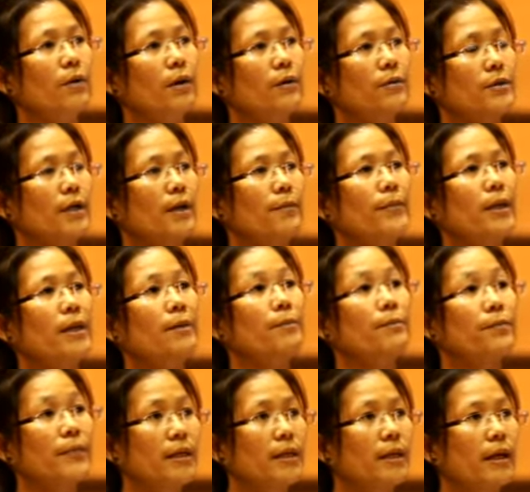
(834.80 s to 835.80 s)
but the
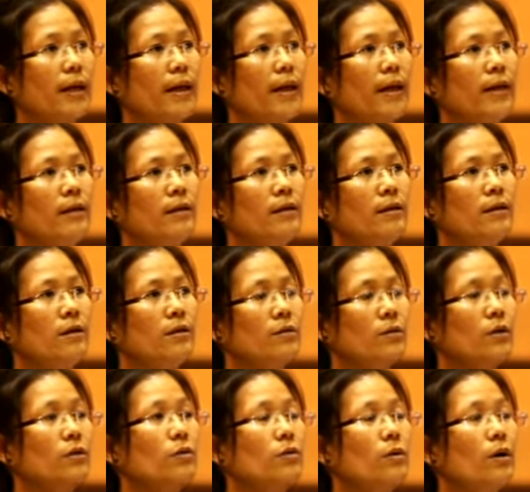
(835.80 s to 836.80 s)
company
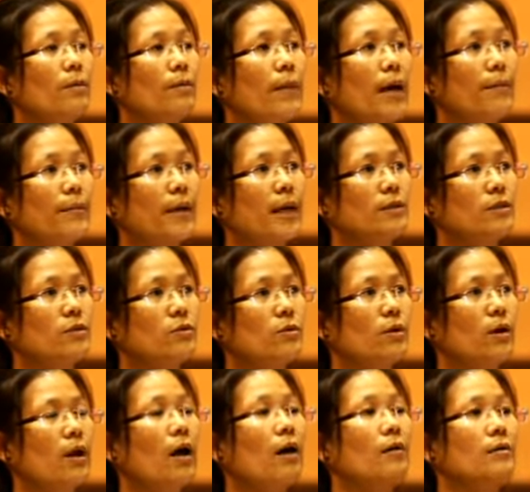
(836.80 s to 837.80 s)
says that
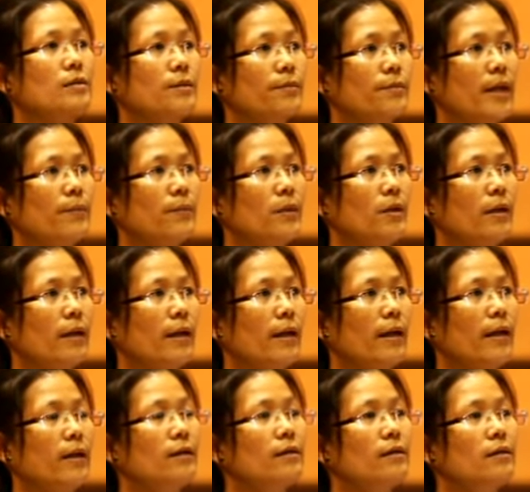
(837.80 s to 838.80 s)
this is a
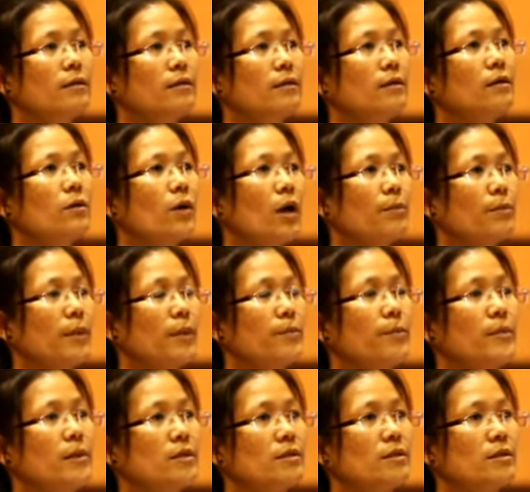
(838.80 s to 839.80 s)

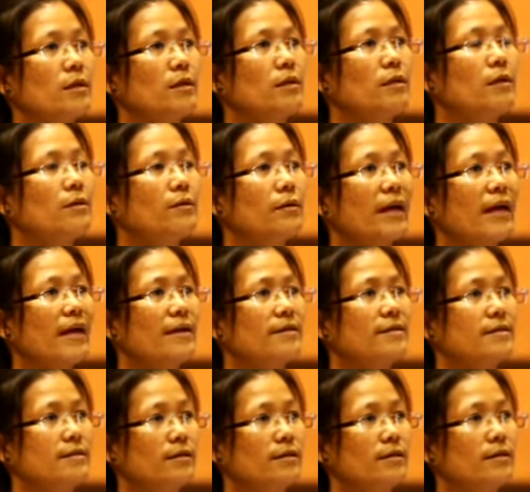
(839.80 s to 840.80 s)
probation
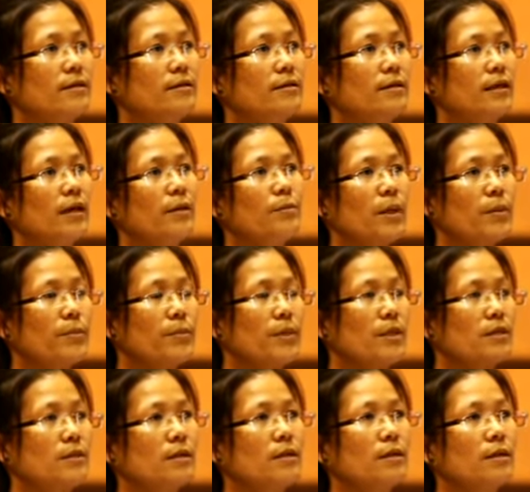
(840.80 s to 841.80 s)
contract, so
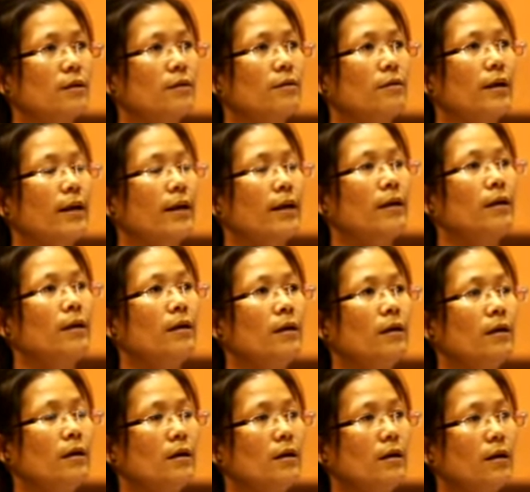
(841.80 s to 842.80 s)
the
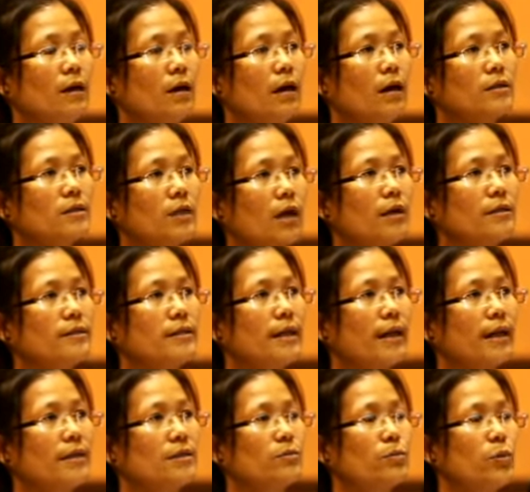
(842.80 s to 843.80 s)
workers do not
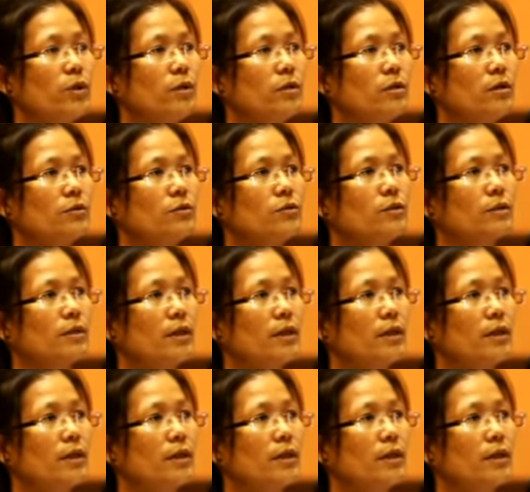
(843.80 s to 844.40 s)
have the right to